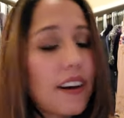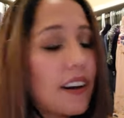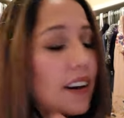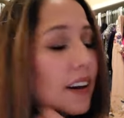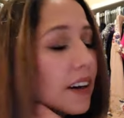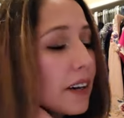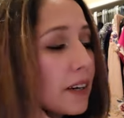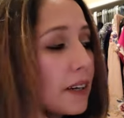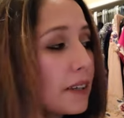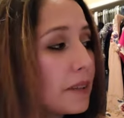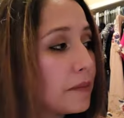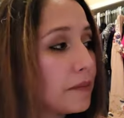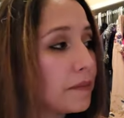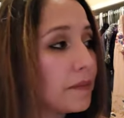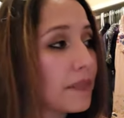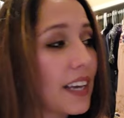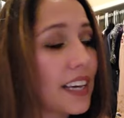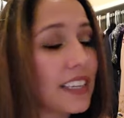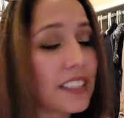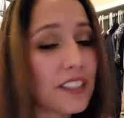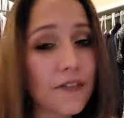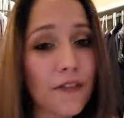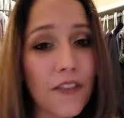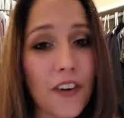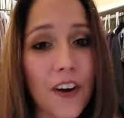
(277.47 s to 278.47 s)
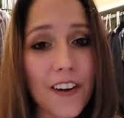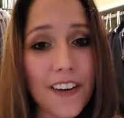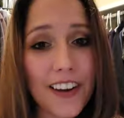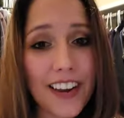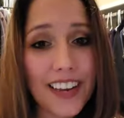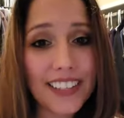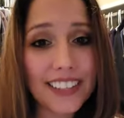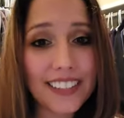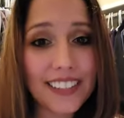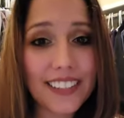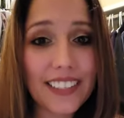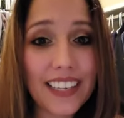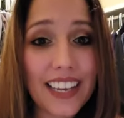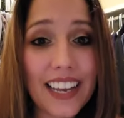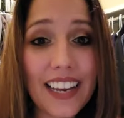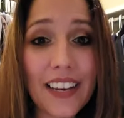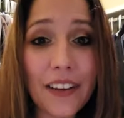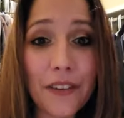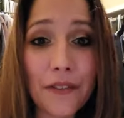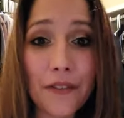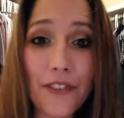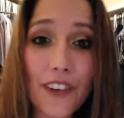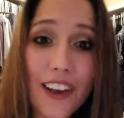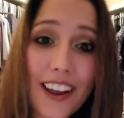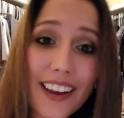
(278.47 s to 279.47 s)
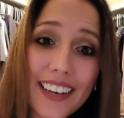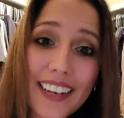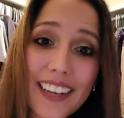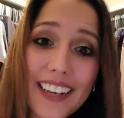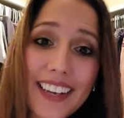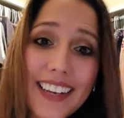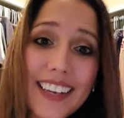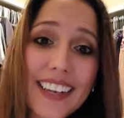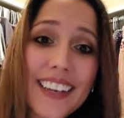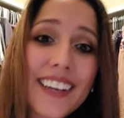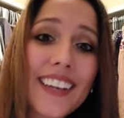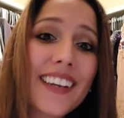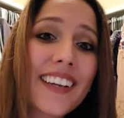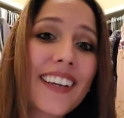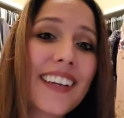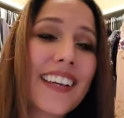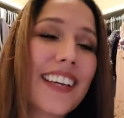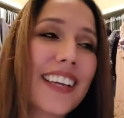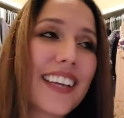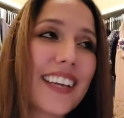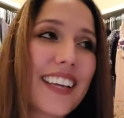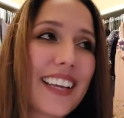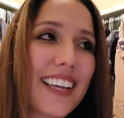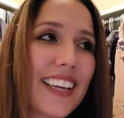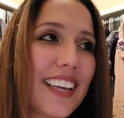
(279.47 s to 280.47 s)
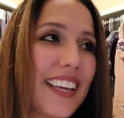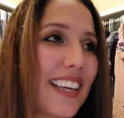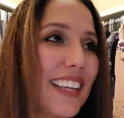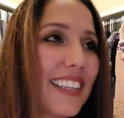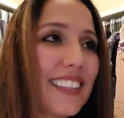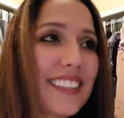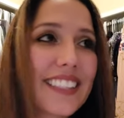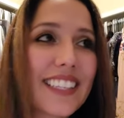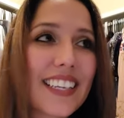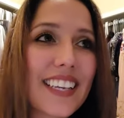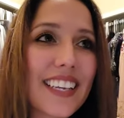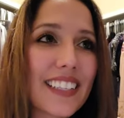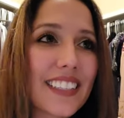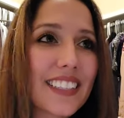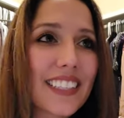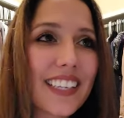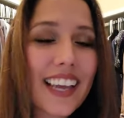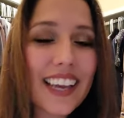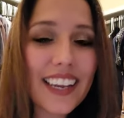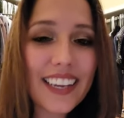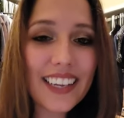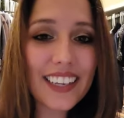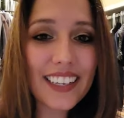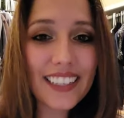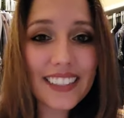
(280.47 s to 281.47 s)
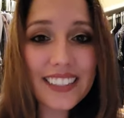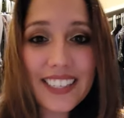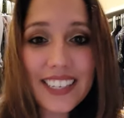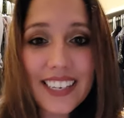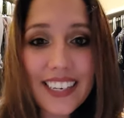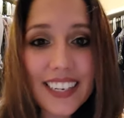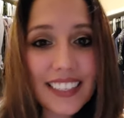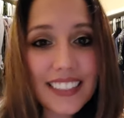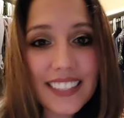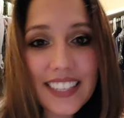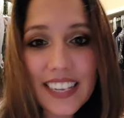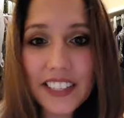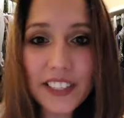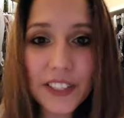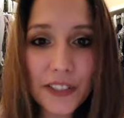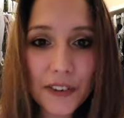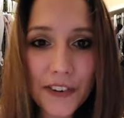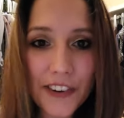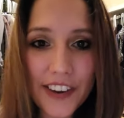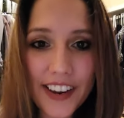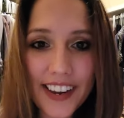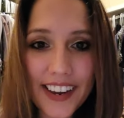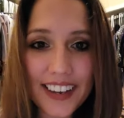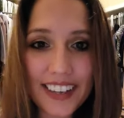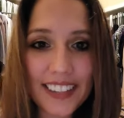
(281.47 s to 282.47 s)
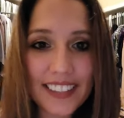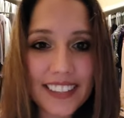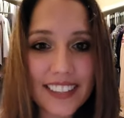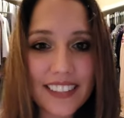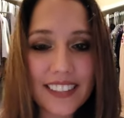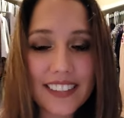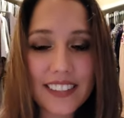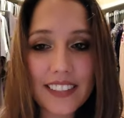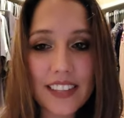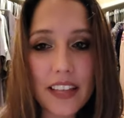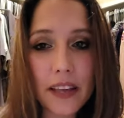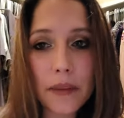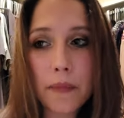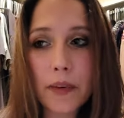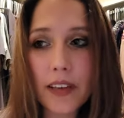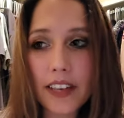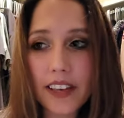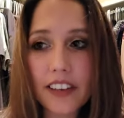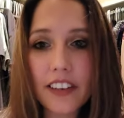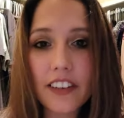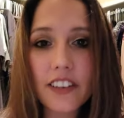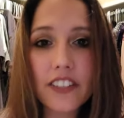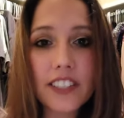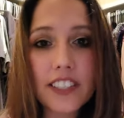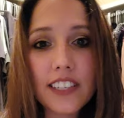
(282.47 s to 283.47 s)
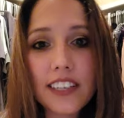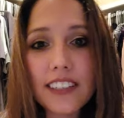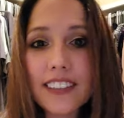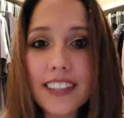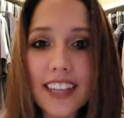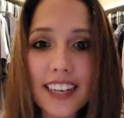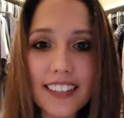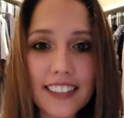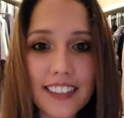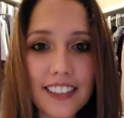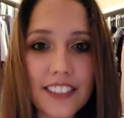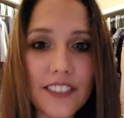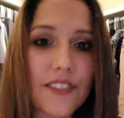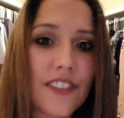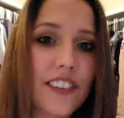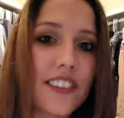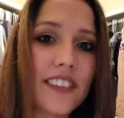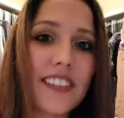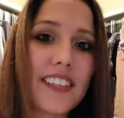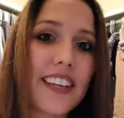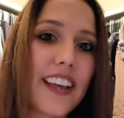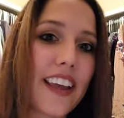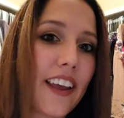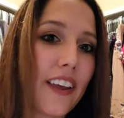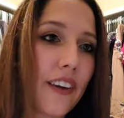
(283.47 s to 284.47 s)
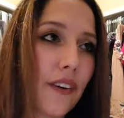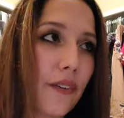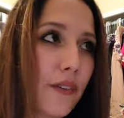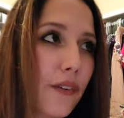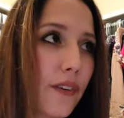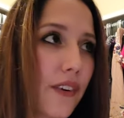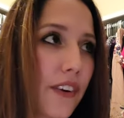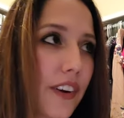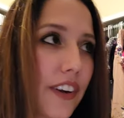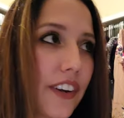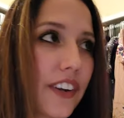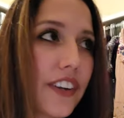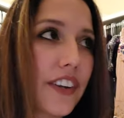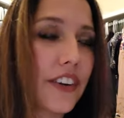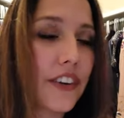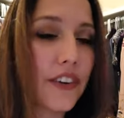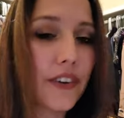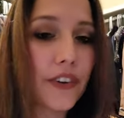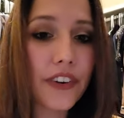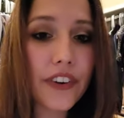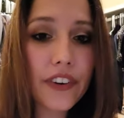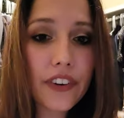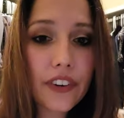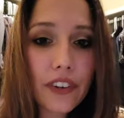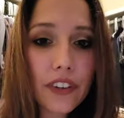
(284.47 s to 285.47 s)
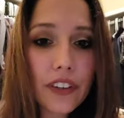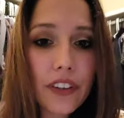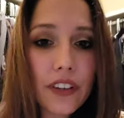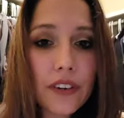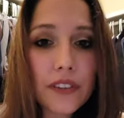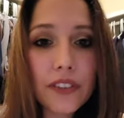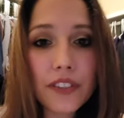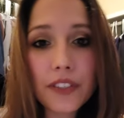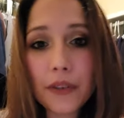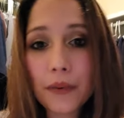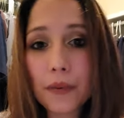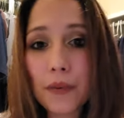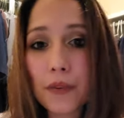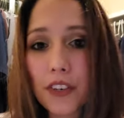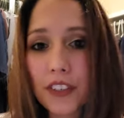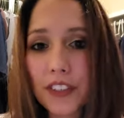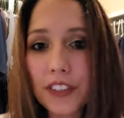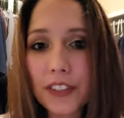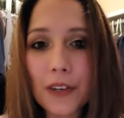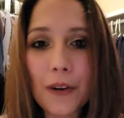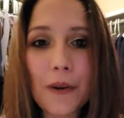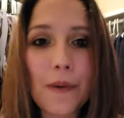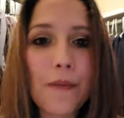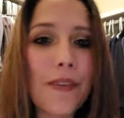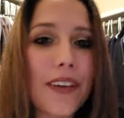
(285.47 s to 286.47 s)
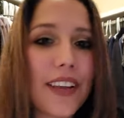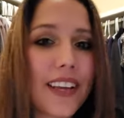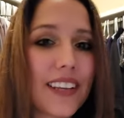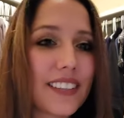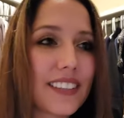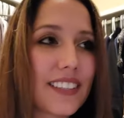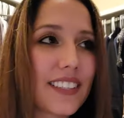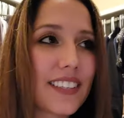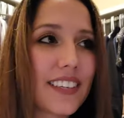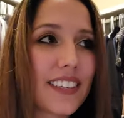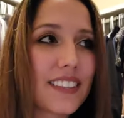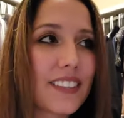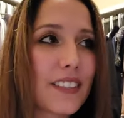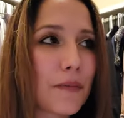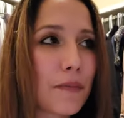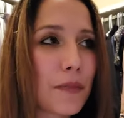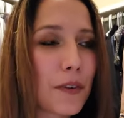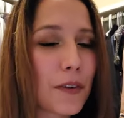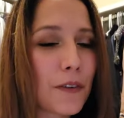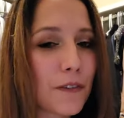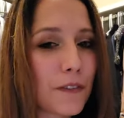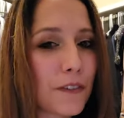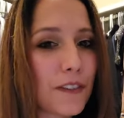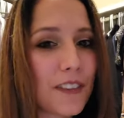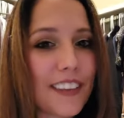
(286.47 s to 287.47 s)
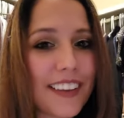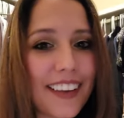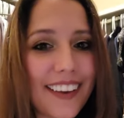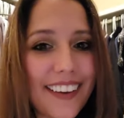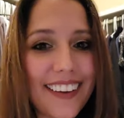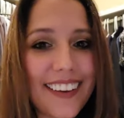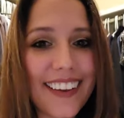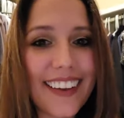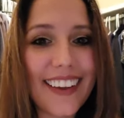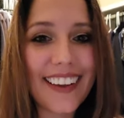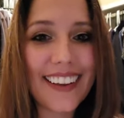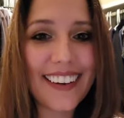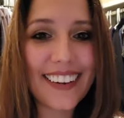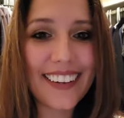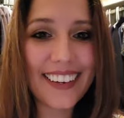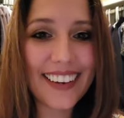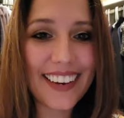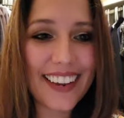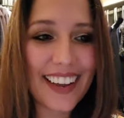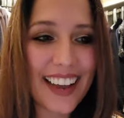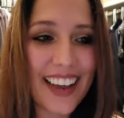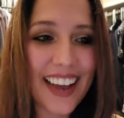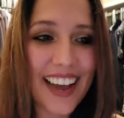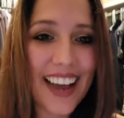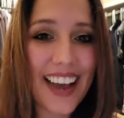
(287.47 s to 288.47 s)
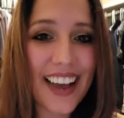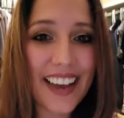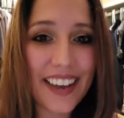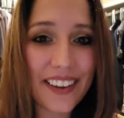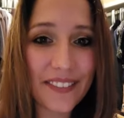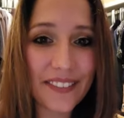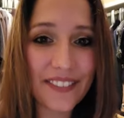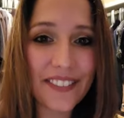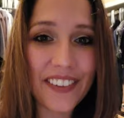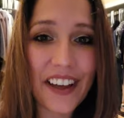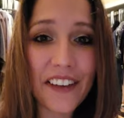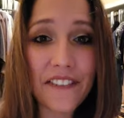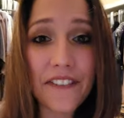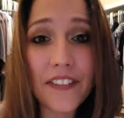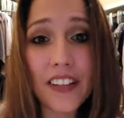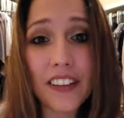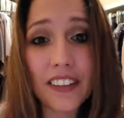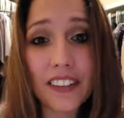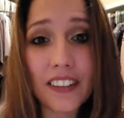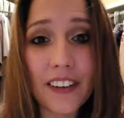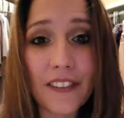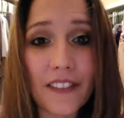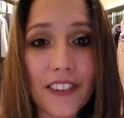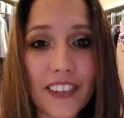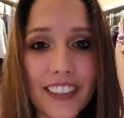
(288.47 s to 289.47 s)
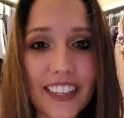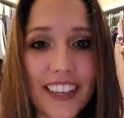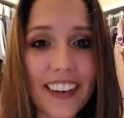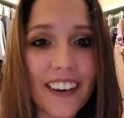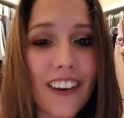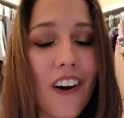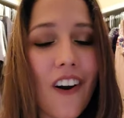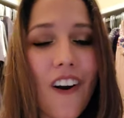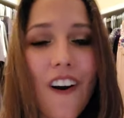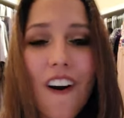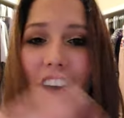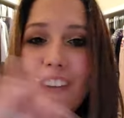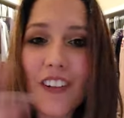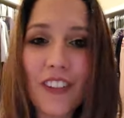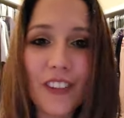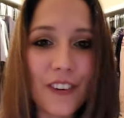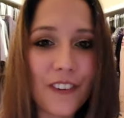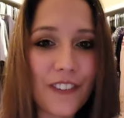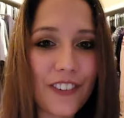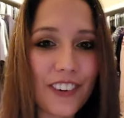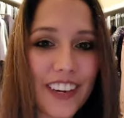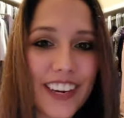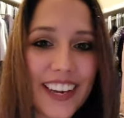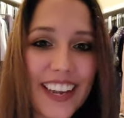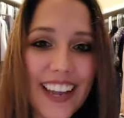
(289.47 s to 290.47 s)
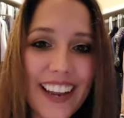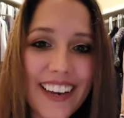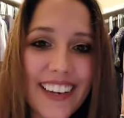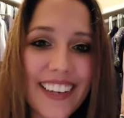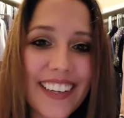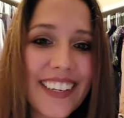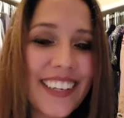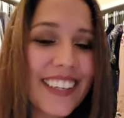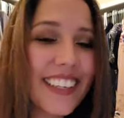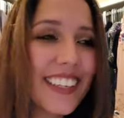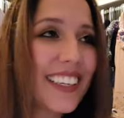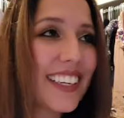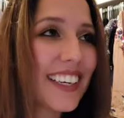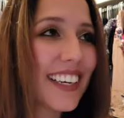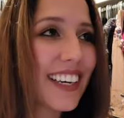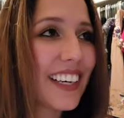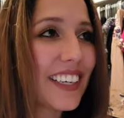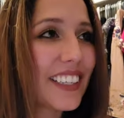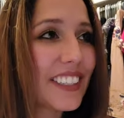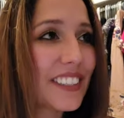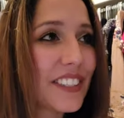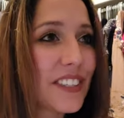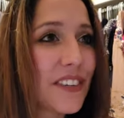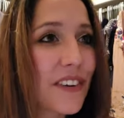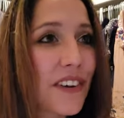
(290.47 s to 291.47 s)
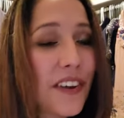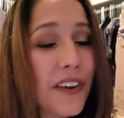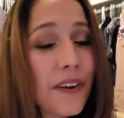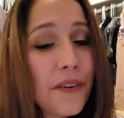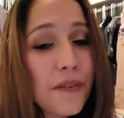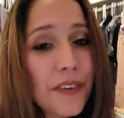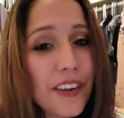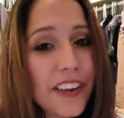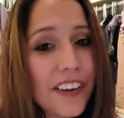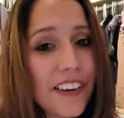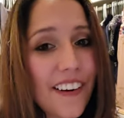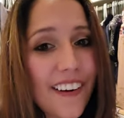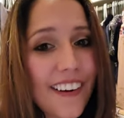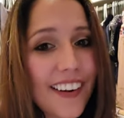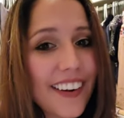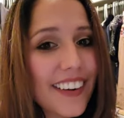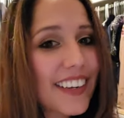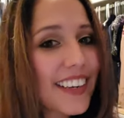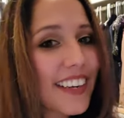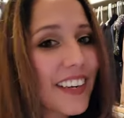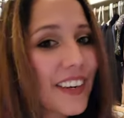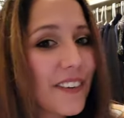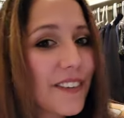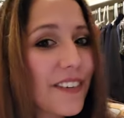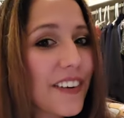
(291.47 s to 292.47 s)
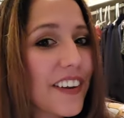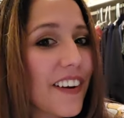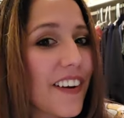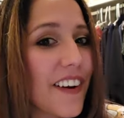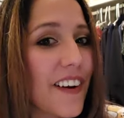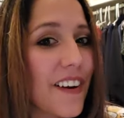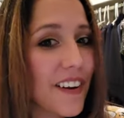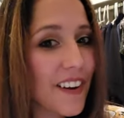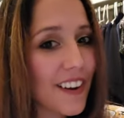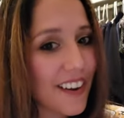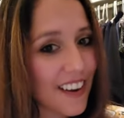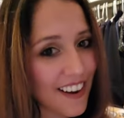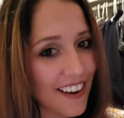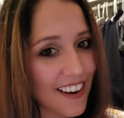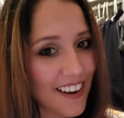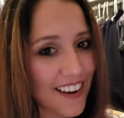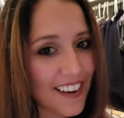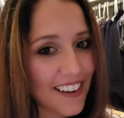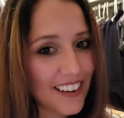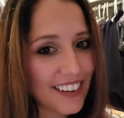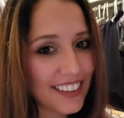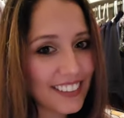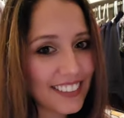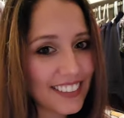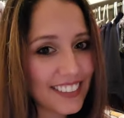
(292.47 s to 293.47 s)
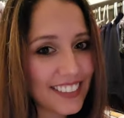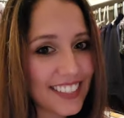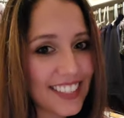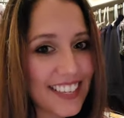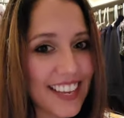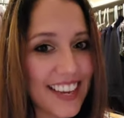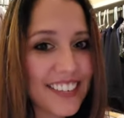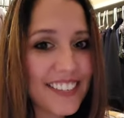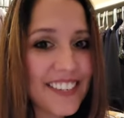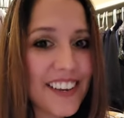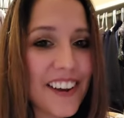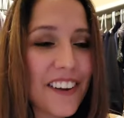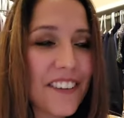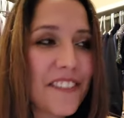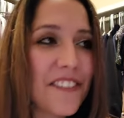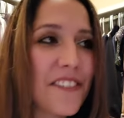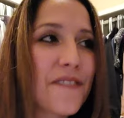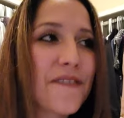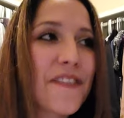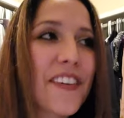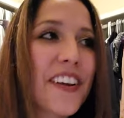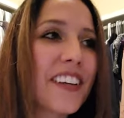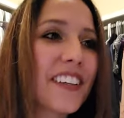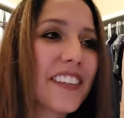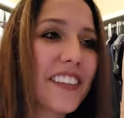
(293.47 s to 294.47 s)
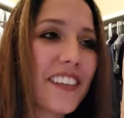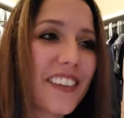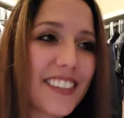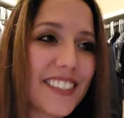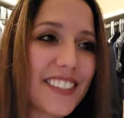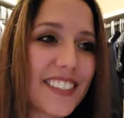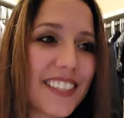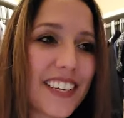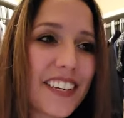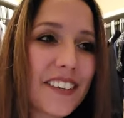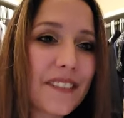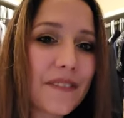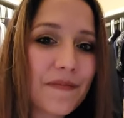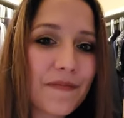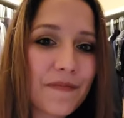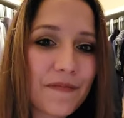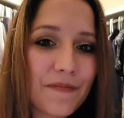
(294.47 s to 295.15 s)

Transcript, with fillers: Um, as far as getting ready, it's it's like it's an accessory. It's it's like picking your sunglasses for the day, or you know, your clothes, your wardrobe. It's it's a beautiful thing, and I I fell in love with it all over again. Uh, so here we are. Here we are on Scent Talk from my closet.